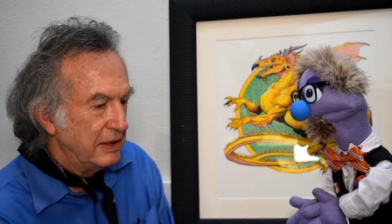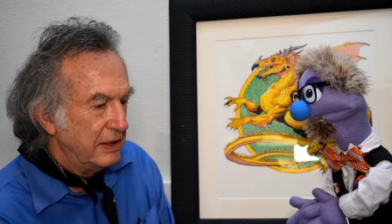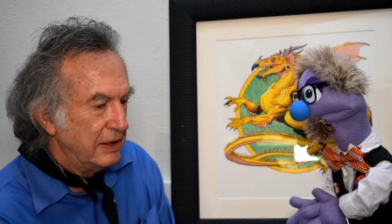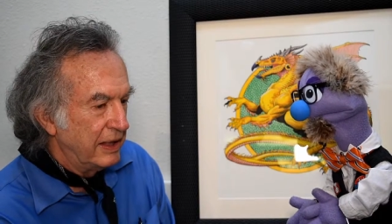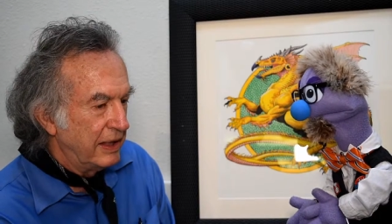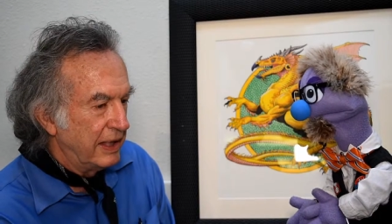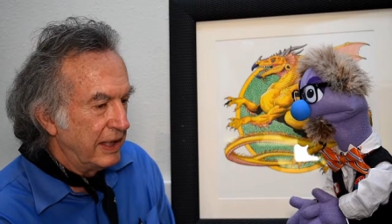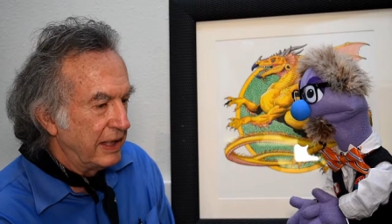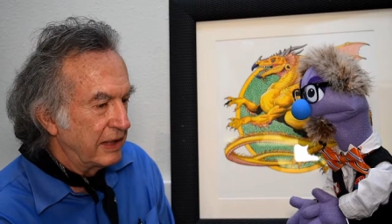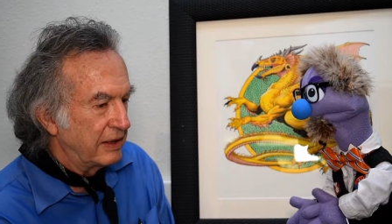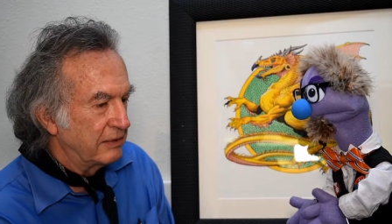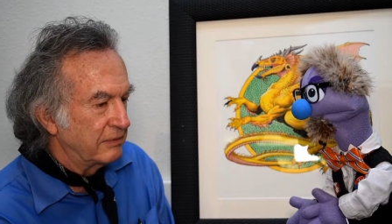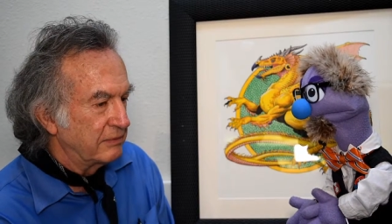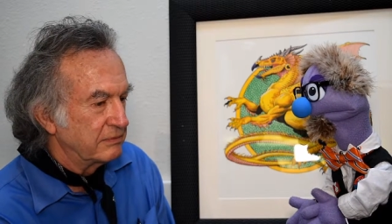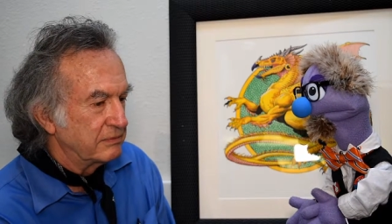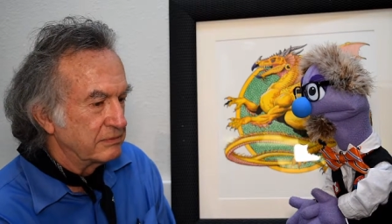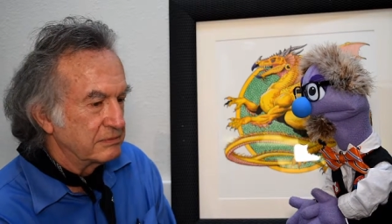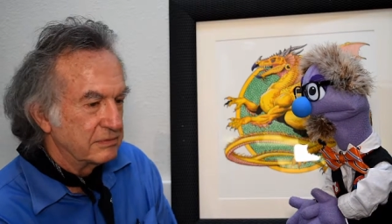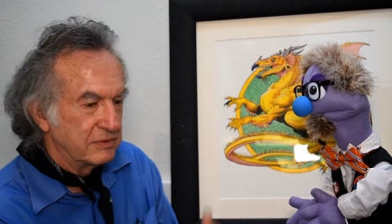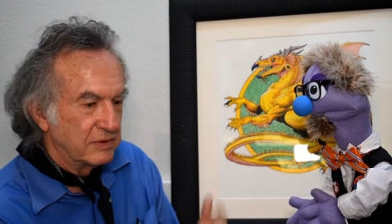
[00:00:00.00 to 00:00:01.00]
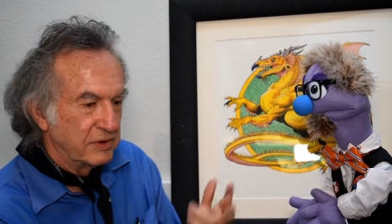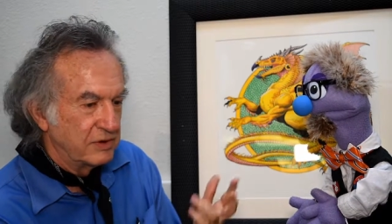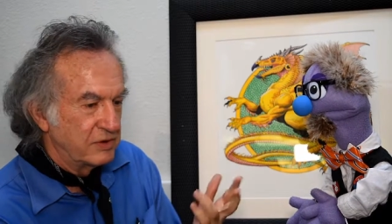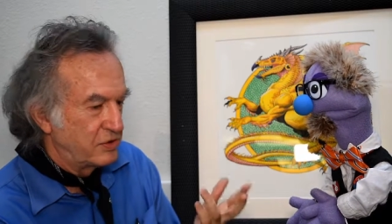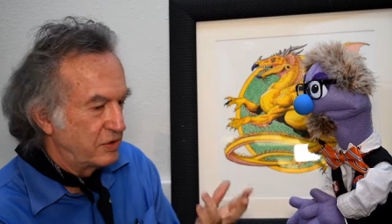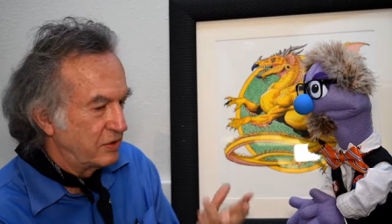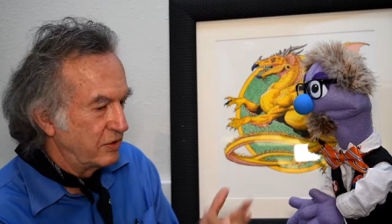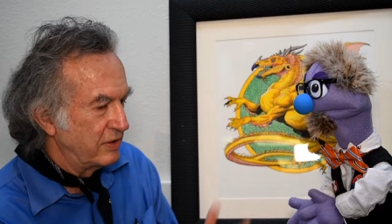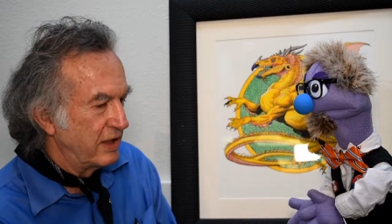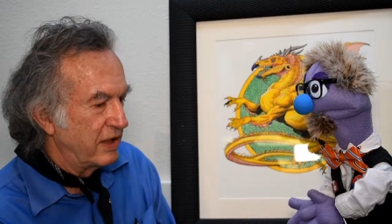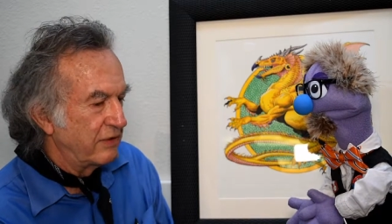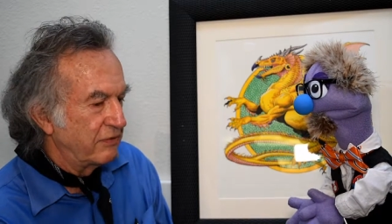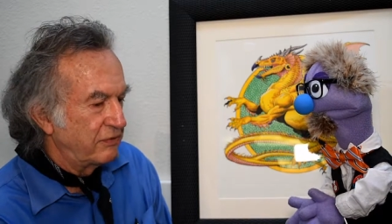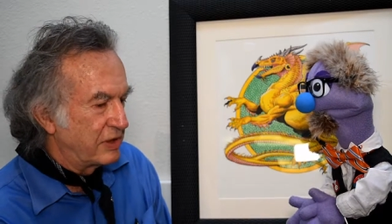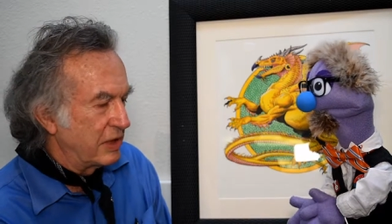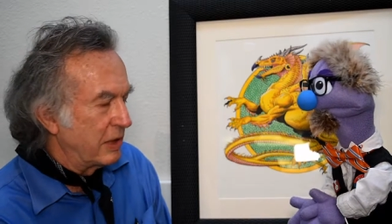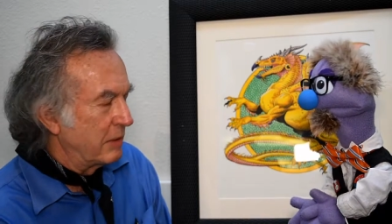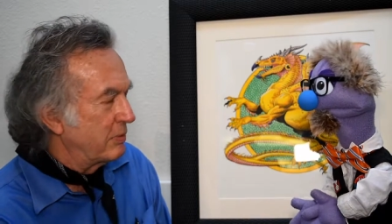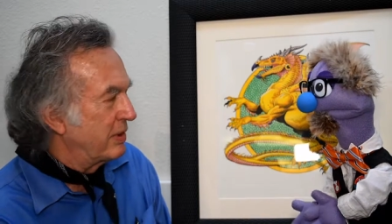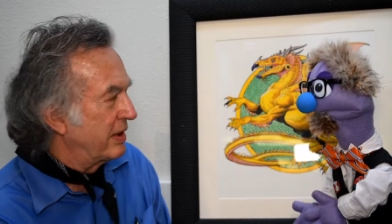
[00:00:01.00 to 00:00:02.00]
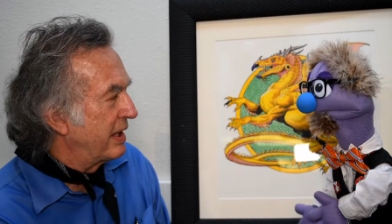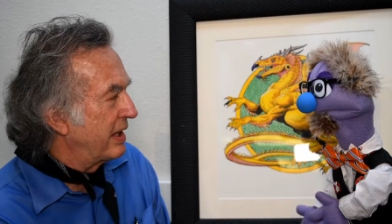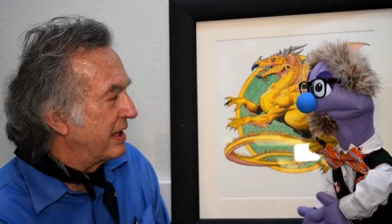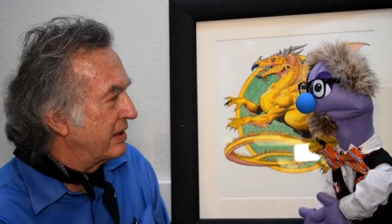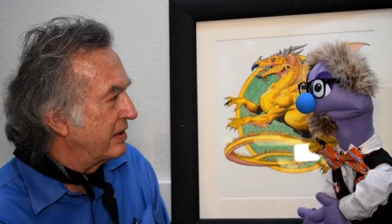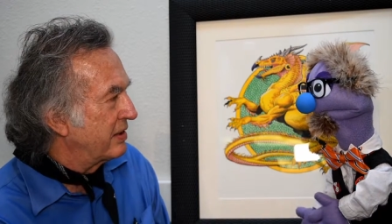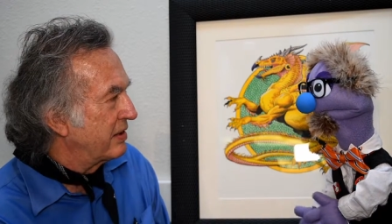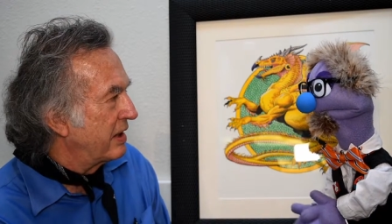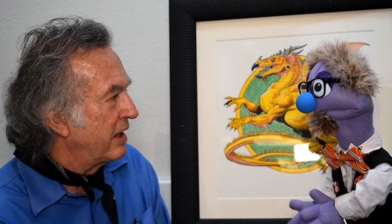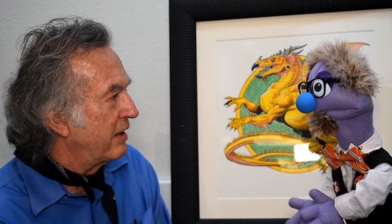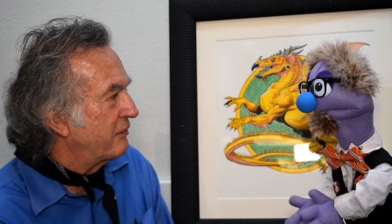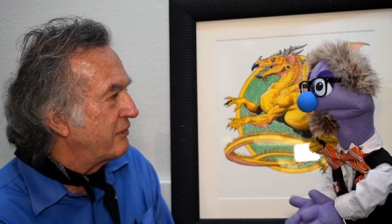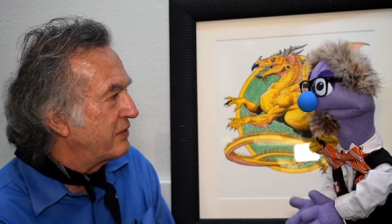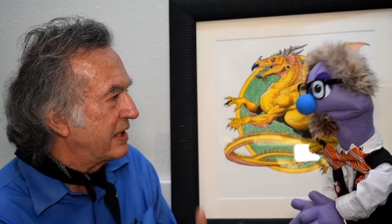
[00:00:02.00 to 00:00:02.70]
And sure enough, Guillermo and I hit it off.